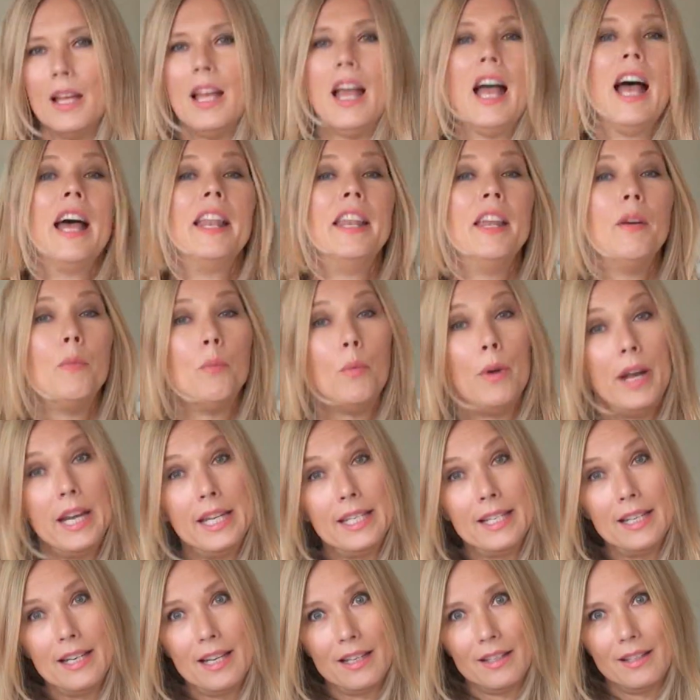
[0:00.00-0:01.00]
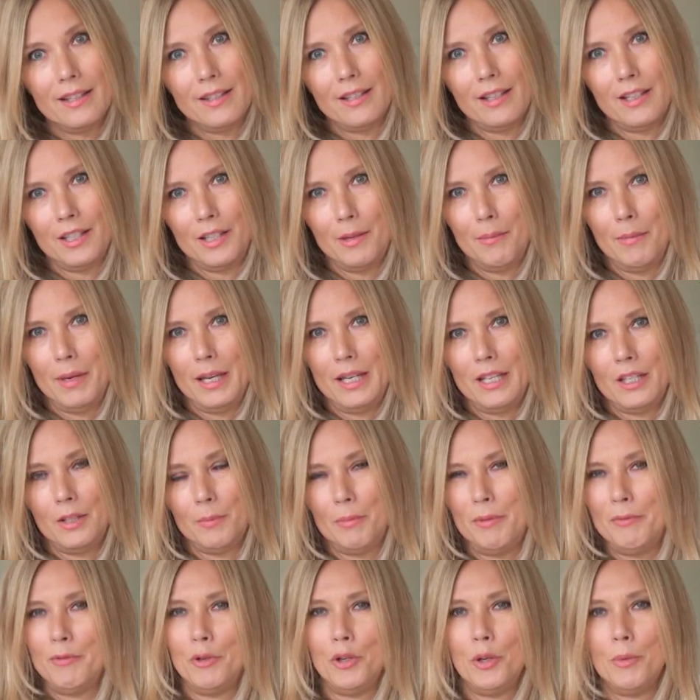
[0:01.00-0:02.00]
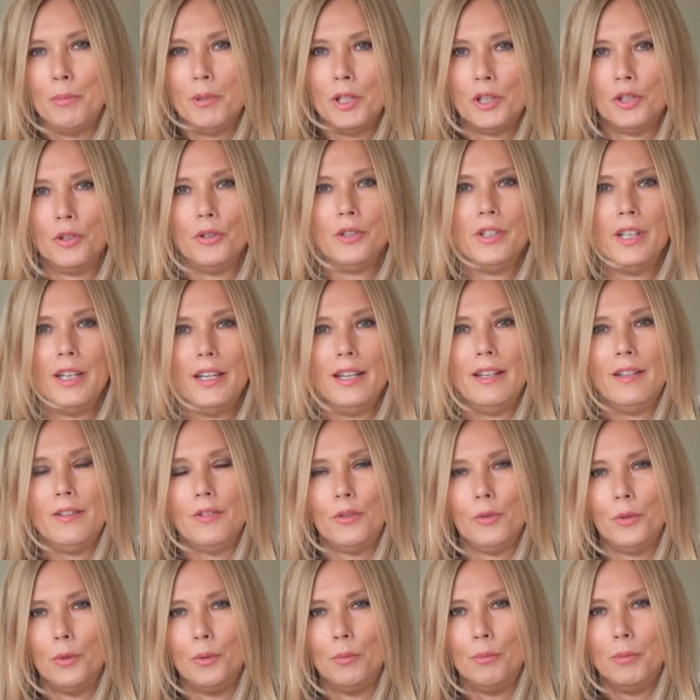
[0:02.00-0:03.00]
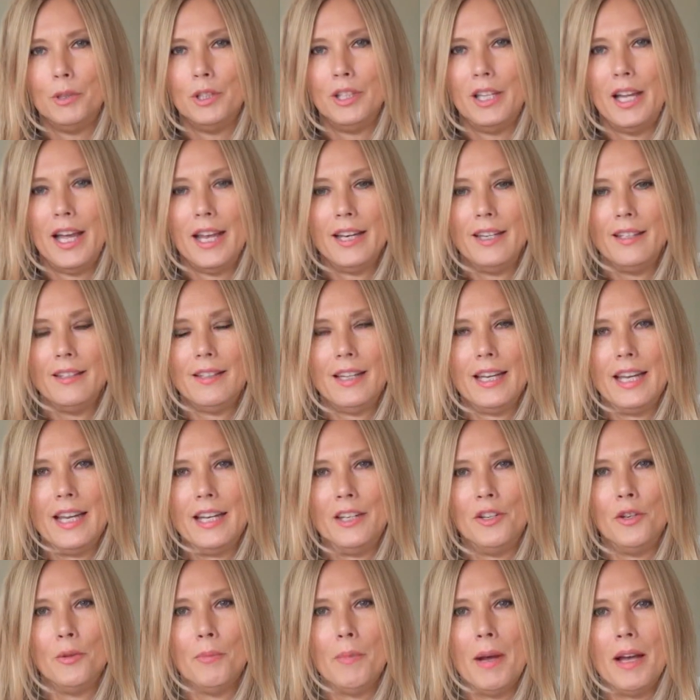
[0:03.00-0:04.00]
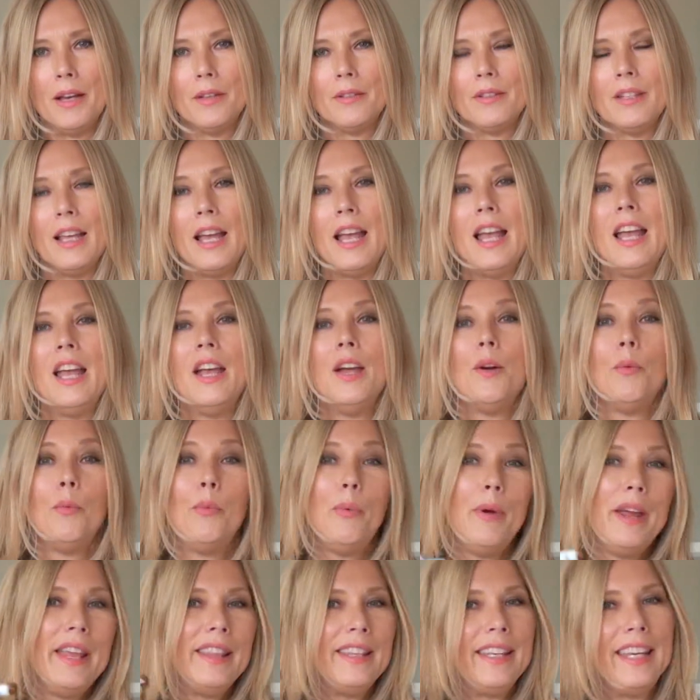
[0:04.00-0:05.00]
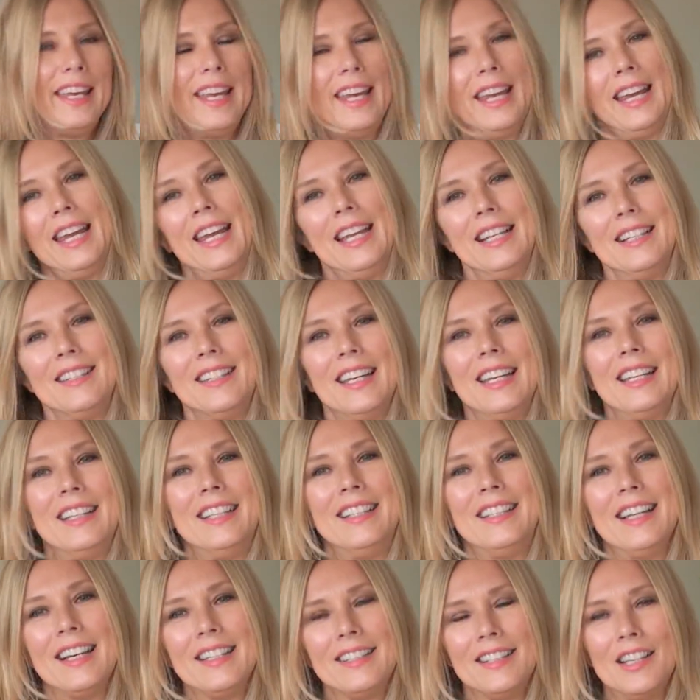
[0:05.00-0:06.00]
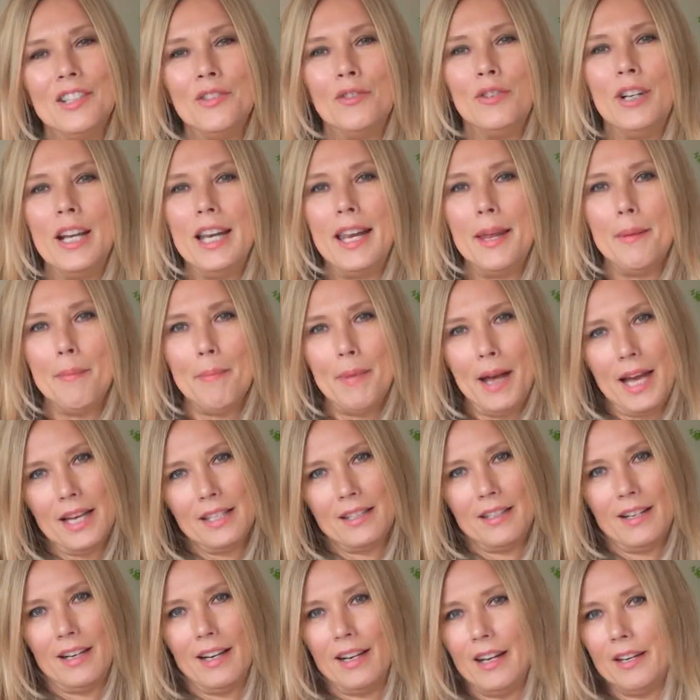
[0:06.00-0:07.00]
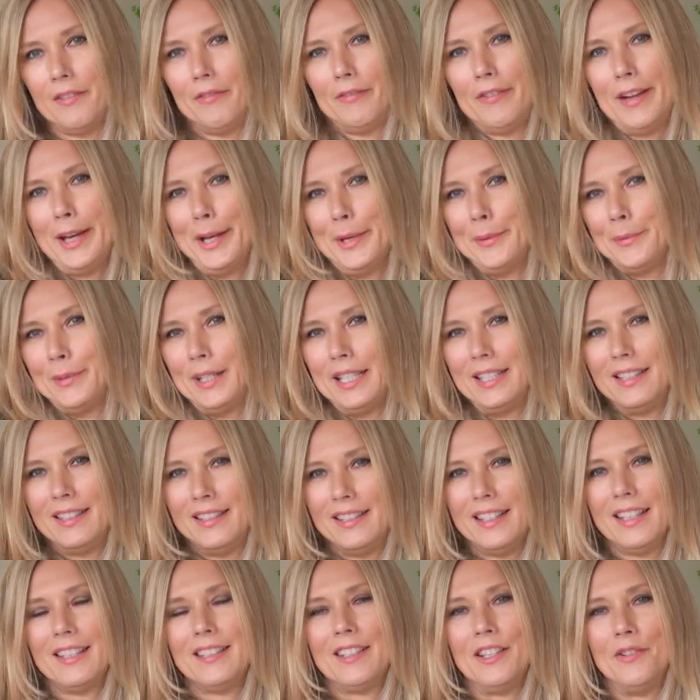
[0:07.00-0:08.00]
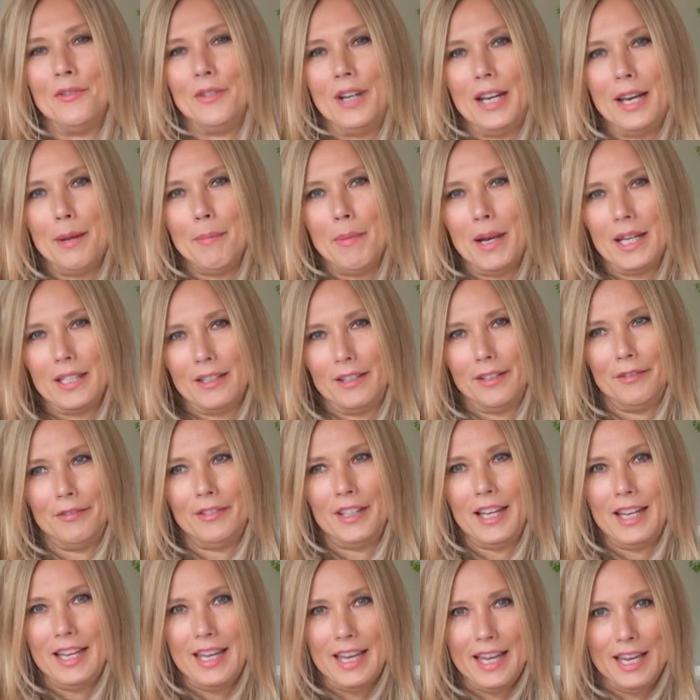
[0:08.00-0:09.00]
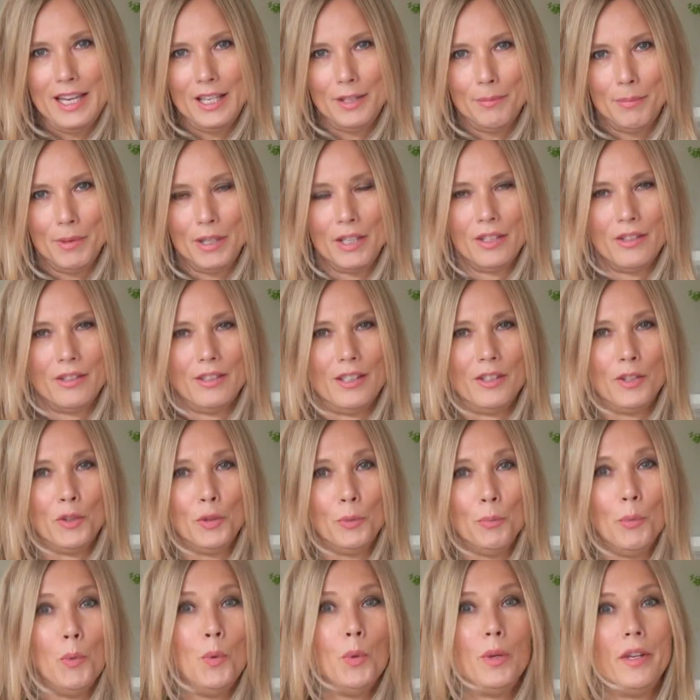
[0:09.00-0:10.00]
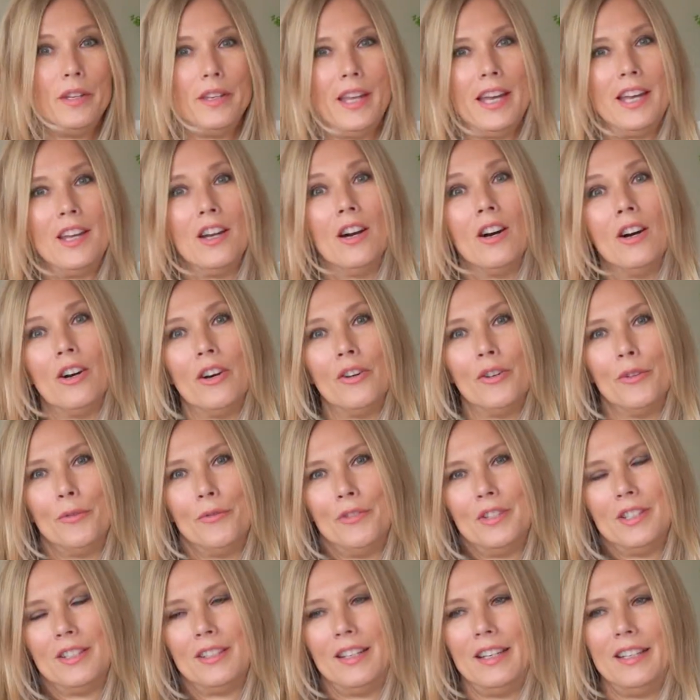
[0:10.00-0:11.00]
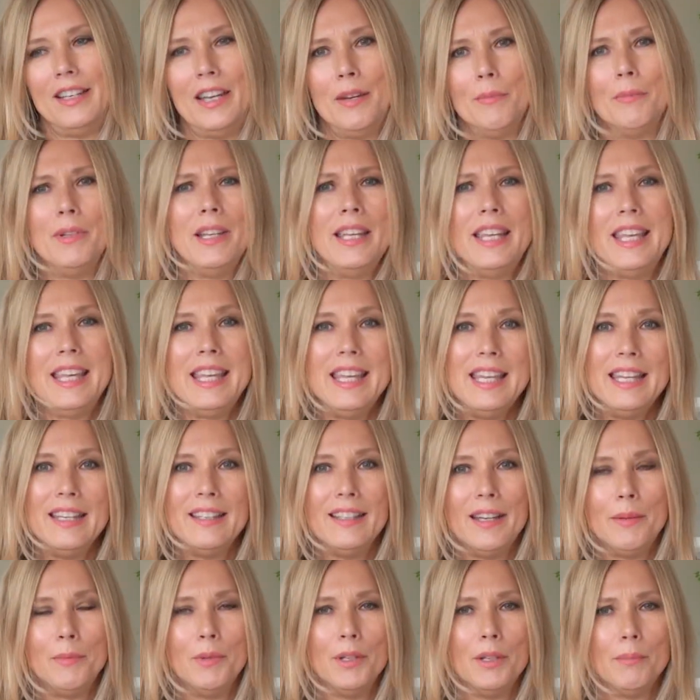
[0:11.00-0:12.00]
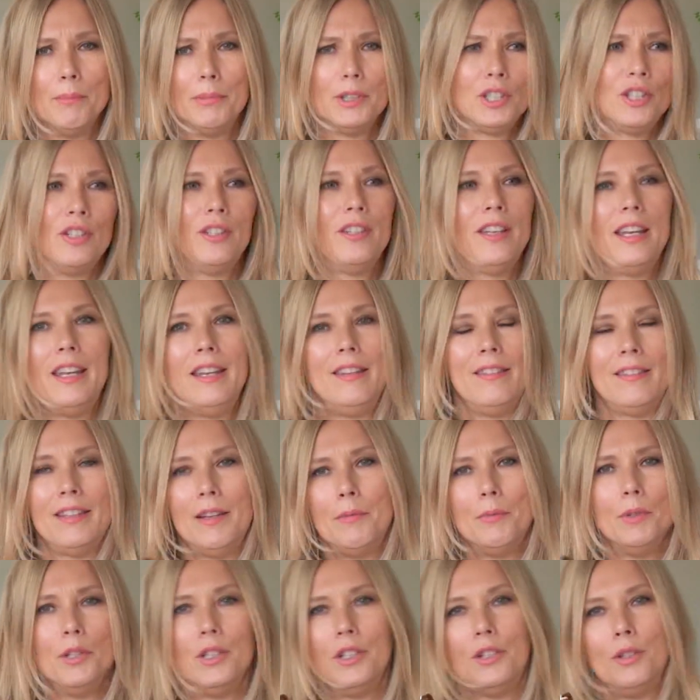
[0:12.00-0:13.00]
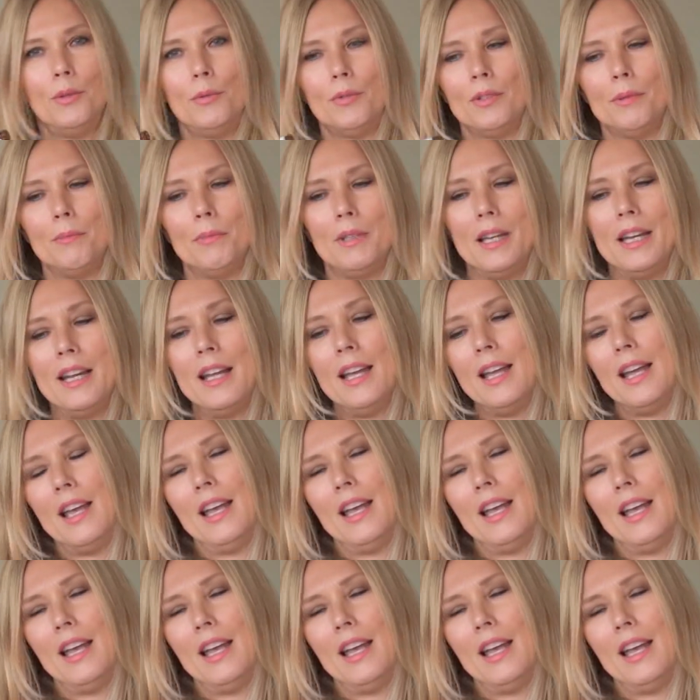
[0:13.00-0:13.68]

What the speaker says: And then wait another 30 minutes before you brush your teeth or put anything in your mouth. With kids, it doesn't really matter. I found it doesn't really matter if they eat, because the smaller they are, obviously, they want to eat, they want to brush their teeth, they want to do something.